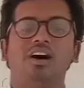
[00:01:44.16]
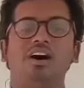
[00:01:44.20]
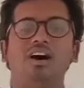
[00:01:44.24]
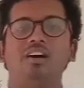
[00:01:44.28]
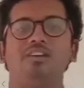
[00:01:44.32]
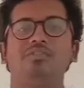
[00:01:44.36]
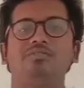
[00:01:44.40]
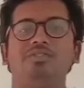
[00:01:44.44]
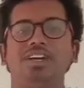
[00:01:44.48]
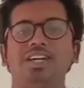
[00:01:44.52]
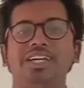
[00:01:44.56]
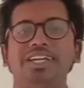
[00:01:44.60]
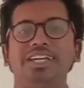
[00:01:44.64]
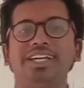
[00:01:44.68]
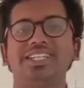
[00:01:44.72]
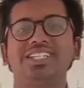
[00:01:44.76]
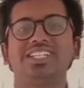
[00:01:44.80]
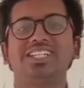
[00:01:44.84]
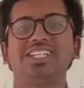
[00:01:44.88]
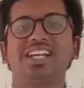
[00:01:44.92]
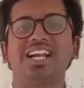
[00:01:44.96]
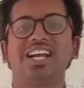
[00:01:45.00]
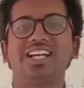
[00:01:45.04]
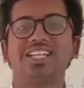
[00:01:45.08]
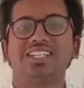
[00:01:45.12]
of each
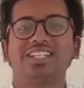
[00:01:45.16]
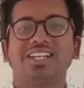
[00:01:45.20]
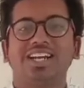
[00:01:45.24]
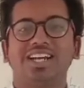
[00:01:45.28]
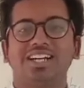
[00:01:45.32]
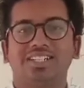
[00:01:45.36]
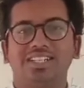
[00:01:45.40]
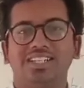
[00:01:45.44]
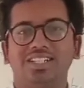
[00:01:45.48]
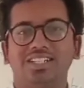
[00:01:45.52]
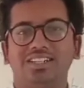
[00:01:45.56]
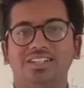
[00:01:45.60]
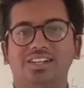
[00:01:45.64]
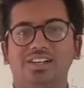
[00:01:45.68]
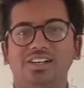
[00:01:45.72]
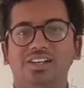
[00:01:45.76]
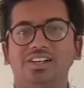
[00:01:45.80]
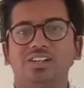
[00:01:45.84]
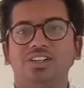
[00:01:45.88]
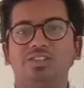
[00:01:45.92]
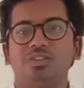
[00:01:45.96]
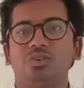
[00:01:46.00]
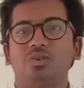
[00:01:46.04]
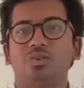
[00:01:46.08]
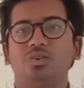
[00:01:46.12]

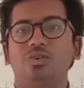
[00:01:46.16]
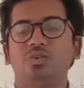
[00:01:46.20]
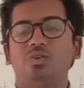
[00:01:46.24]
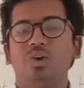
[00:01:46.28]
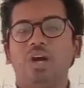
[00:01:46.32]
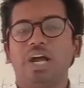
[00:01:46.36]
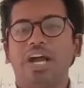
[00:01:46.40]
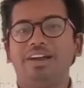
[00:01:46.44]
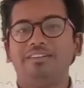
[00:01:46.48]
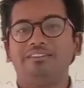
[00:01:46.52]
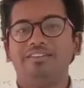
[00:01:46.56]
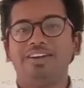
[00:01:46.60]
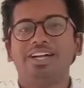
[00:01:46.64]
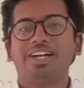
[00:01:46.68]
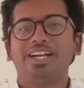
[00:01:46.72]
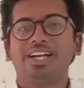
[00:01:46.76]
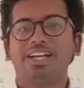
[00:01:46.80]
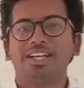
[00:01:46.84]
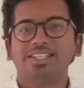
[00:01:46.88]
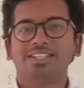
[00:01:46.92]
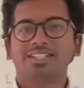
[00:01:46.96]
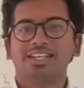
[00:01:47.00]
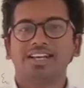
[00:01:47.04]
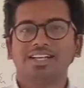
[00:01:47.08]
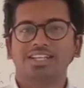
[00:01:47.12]
transaction. So every
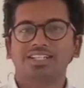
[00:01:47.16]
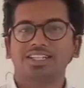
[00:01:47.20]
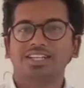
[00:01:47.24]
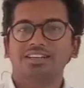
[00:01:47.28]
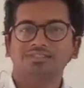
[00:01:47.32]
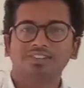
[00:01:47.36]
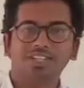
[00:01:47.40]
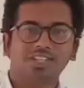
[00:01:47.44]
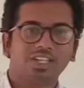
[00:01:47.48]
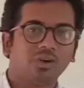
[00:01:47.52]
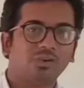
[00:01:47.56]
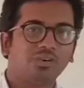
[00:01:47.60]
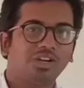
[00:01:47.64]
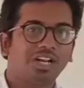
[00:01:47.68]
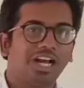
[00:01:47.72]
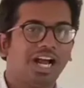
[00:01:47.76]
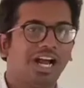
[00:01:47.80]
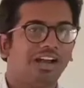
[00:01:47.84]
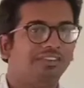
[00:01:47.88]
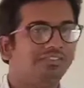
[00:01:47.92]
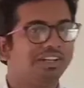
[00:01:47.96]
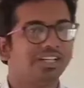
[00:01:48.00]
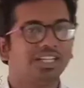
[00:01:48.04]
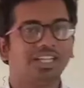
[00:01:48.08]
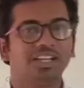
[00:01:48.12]
transaction without
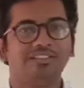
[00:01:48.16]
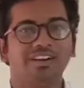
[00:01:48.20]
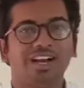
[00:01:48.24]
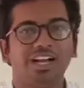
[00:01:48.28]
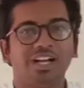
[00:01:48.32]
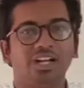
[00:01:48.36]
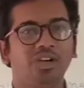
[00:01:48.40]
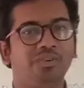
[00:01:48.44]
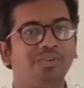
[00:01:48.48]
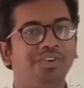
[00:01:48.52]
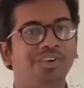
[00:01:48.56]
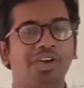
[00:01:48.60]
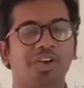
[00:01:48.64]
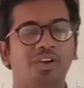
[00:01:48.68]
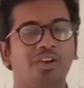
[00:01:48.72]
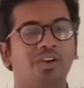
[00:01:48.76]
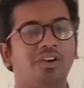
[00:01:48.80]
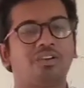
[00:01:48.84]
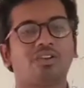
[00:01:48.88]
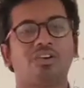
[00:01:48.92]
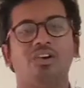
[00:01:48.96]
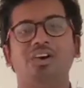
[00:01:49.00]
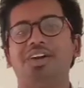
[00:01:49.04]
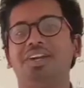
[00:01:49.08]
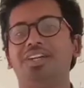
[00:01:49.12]
having the value, you
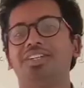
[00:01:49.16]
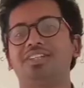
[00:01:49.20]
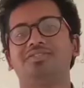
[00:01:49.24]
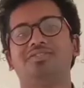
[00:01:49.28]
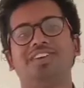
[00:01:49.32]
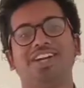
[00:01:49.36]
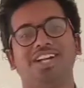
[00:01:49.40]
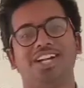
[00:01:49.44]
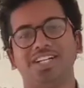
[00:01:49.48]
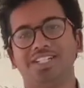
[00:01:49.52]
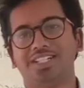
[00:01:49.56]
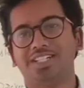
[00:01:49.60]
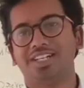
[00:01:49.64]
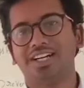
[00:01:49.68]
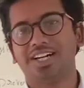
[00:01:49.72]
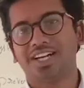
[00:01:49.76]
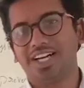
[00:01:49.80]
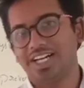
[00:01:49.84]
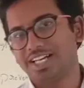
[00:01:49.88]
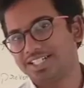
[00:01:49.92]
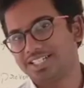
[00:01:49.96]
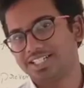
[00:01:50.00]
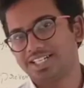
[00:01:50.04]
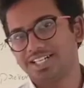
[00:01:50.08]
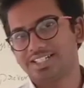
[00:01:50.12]
cannot call it as a financial
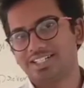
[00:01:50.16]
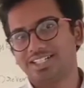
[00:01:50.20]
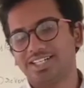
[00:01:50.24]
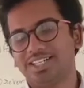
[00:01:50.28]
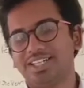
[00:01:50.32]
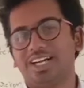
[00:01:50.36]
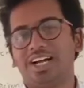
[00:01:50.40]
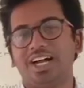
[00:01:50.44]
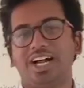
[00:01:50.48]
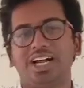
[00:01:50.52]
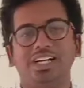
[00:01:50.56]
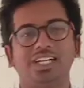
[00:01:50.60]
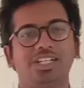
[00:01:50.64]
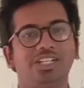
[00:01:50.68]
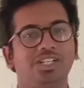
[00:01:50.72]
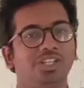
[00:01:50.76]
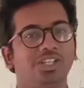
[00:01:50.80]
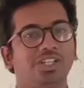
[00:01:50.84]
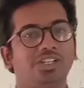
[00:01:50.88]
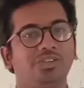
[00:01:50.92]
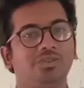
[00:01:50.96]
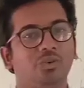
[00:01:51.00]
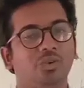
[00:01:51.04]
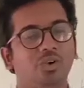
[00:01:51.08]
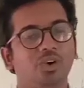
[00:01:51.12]
transaction,
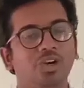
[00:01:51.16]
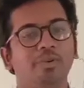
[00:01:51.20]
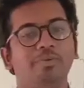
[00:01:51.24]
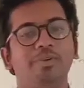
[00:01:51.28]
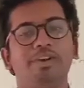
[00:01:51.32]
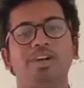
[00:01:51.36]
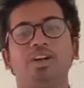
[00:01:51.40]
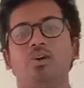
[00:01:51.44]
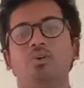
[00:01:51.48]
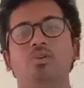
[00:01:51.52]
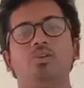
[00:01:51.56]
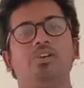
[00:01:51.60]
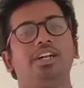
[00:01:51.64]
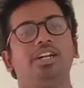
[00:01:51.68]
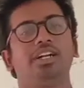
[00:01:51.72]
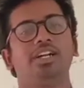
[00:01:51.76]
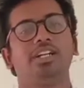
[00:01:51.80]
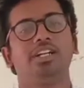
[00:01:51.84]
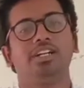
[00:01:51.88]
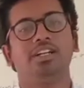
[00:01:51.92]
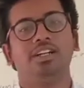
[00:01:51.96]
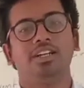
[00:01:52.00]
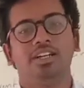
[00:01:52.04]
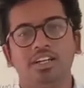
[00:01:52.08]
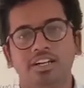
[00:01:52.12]
and it won't be
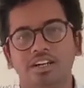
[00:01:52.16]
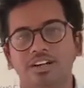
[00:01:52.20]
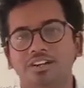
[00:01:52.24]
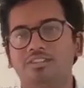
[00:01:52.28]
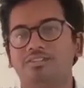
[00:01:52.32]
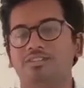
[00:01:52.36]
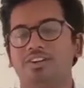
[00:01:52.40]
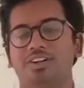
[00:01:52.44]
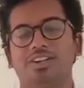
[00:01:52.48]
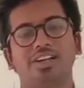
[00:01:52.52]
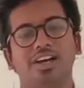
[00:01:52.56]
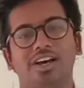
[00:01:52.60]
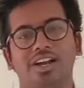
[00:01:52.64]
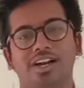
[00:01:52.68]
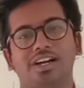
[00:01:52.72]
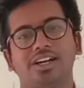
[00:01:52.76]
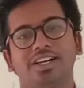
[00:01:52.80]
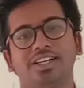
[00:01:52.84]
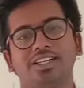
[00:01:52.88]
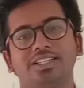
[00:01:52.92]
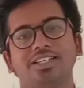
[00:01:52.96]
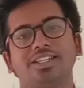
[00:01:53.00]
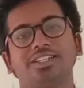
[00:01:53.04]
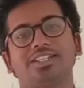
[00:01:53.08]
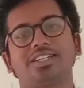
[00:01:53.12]
counted for the
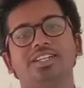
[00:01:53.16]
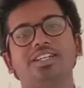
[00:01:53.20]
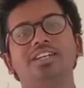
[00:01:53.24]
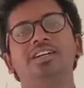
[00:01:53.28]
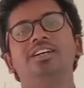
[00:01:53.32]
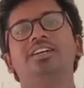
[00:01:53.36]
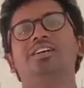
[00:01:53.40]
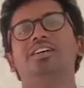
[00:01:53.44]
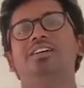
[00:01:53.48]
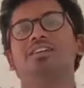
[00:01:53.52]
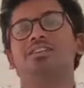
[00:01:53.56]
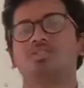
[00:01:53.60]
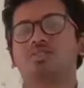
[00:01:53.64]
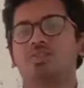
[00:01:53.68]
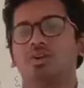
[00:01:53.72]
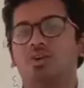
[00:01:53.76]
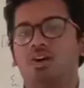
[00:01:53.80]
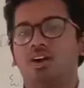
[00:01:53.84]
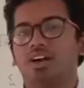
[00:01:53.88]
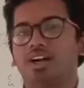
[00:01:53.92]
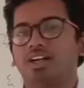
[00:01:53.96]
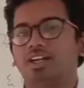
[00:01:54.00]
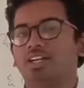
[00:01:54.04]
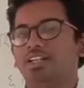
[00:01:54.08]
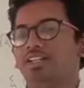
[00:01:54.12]
organization. So
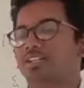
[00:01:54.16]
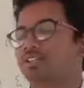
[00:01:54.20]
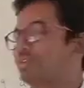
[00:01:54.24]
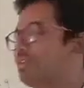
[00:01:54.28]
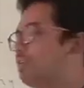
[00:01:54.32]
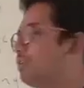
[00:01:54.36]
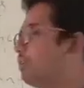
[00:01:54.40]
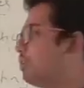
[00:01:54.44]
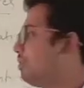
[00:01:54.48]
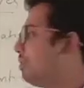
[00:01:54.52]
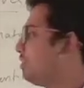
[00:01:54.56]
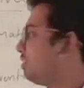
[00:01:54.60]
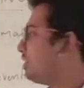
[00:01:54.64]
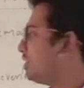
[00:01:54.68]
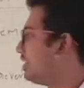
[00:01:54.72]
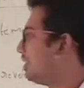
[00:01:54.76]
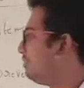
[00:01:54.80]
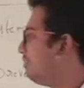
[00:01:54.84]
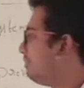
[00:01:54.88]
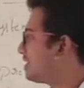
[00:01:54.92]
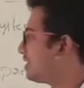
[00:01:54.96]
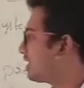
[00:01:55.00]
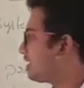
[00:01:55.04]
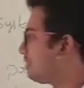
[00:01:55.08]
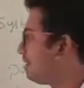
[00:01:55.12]

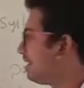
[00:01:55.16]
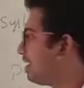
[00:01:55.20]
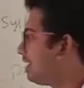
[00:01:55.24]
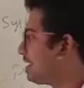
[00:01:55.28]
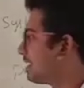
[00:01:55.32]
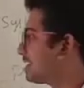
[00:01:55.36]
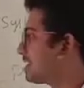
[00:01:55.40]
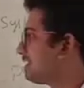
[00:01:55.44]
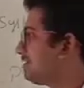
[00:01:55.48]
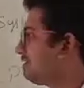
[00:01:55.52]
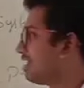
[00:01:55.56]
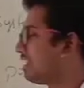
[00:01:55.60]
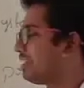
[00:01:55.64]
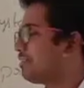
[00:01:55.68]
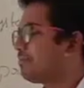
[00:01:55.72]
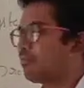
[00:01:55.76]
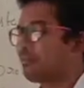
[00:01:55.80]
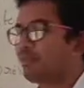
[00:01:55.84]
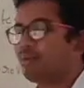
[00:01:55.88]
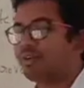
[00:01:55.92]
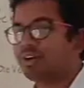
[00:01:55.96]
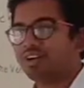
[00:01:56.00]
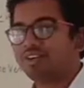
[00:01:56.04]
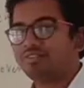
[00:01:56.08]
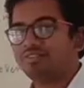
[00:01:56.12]
the measurement is a very
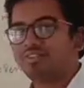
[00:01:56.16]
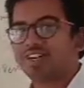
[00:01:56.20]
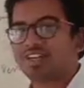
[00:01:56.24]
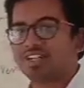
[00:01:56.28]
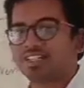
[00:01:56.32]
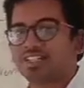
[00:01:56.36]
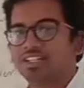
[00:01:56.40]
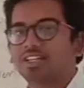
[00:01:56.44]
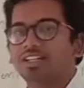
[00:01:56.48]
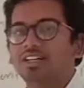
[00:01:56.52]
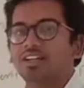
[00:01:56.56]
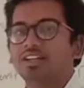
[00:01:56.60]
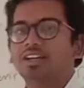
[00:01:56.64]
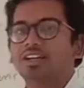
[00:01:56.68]
important function